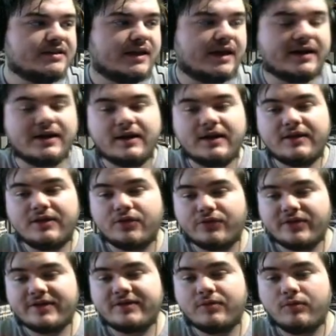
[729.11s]
And the
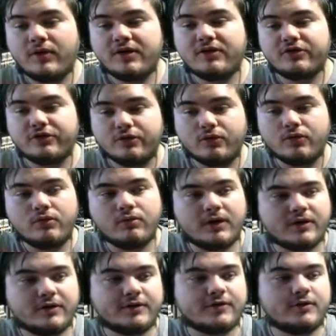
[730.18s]
reason why you should all
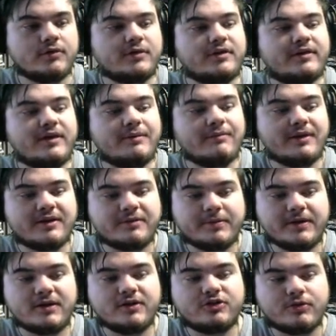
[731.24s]
work on a sortie team is
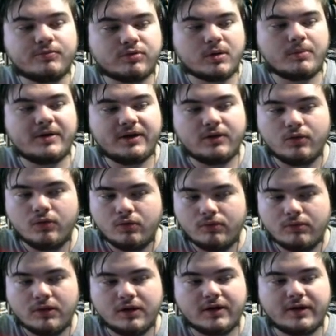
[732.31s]
because you're probably all
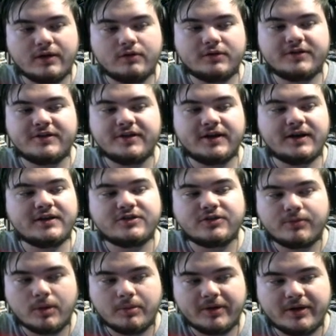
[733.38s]
working on CLS,
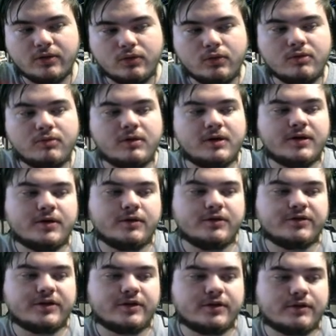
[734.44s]
you're probably all working on
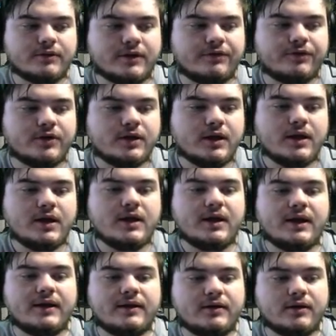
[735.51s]
Jedi Knight Revan
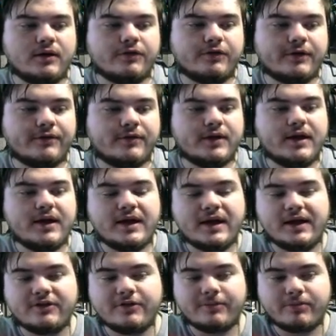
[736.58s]
and Darth Revan,
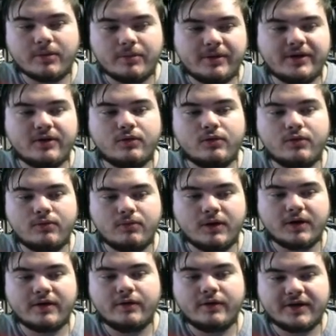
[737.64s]
and you're probably all
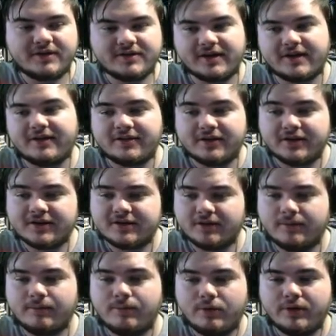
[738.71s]
working on Executor at
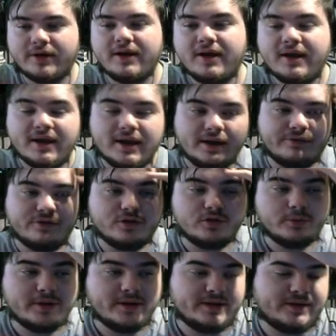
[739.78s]
some point. And if you're
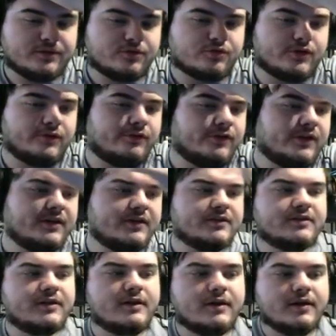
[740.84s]
doing these three
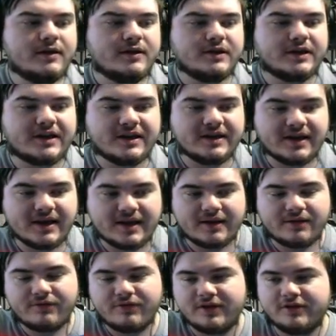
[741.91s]
things, you're gonna
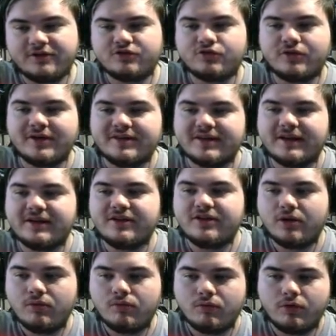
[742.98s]
have these droids and you
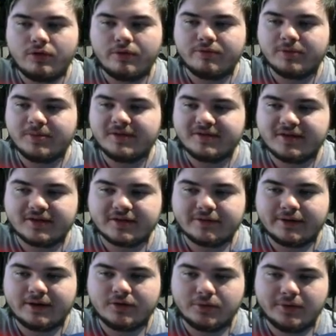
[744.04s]
don't want them to be sitting
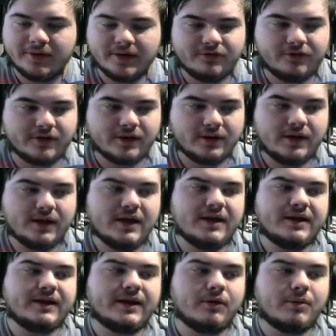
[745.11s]
around doing nothing.
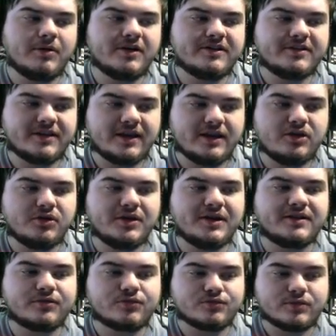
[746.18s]
Now, am I saying you
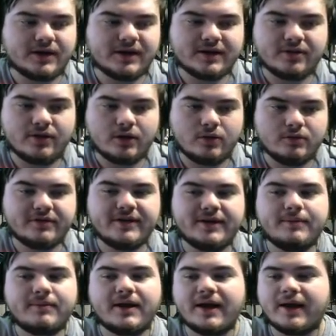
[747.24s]
need to relic the whole
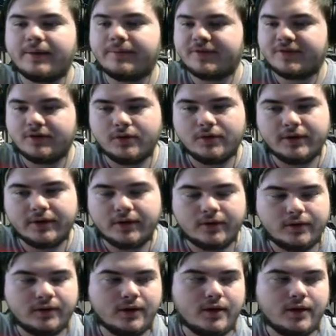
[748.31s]
team? Absolutely not.